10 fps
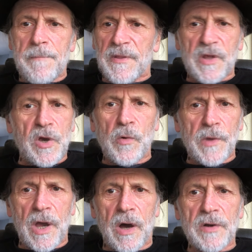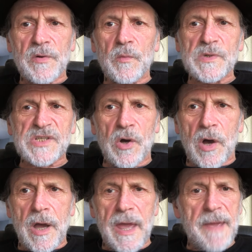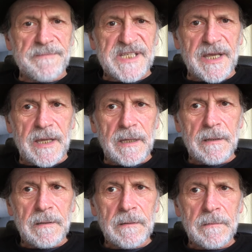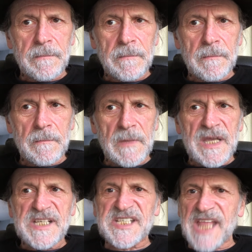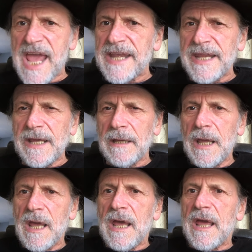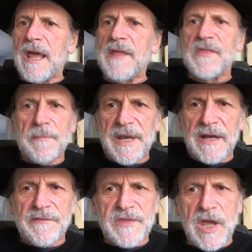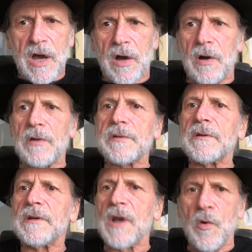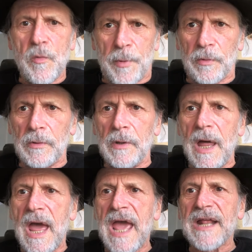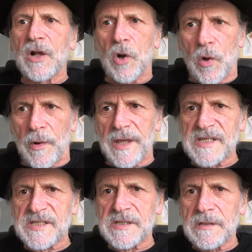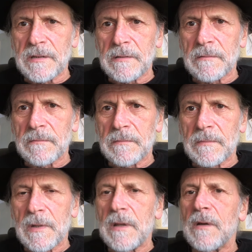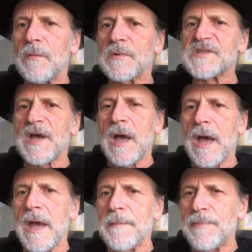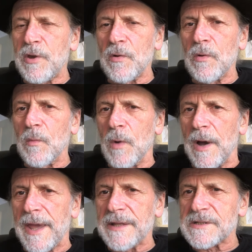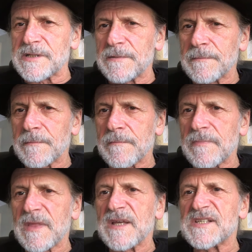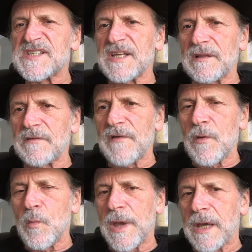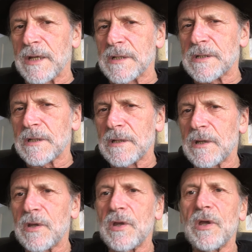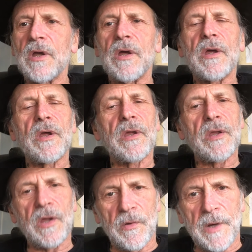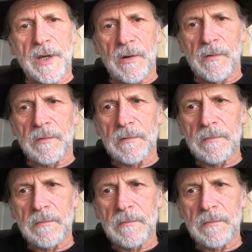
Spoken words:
But the courtyard was not empty. Standing in the middle of the yard, noble and glorious, was a pure white, silver-winged unicorn.